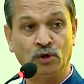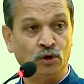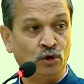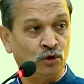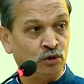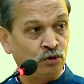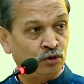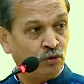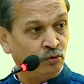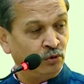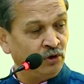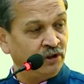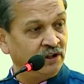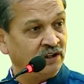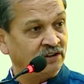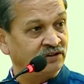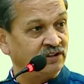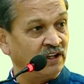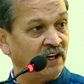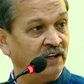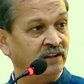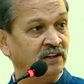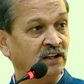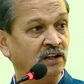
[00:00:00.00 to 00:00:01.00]
So we
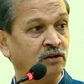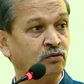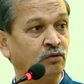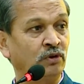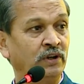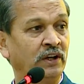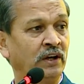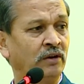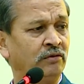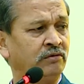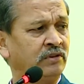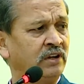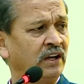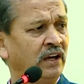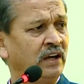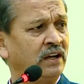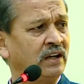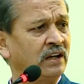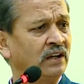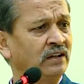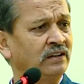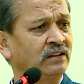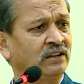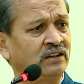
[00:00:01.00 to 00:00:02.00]
decided, we have
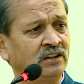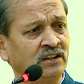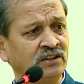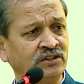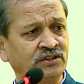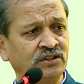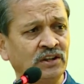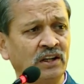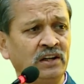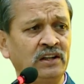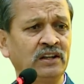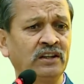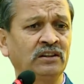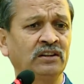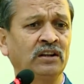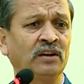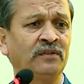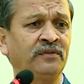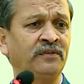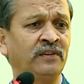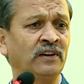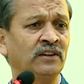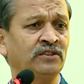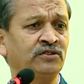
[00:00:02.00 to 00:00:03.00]
taken initially in the
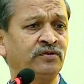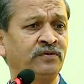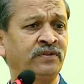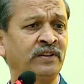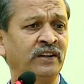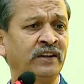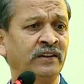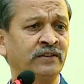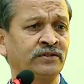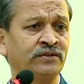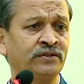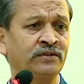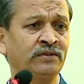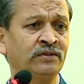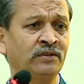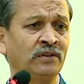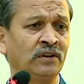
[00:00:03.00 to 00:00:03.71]
first phase,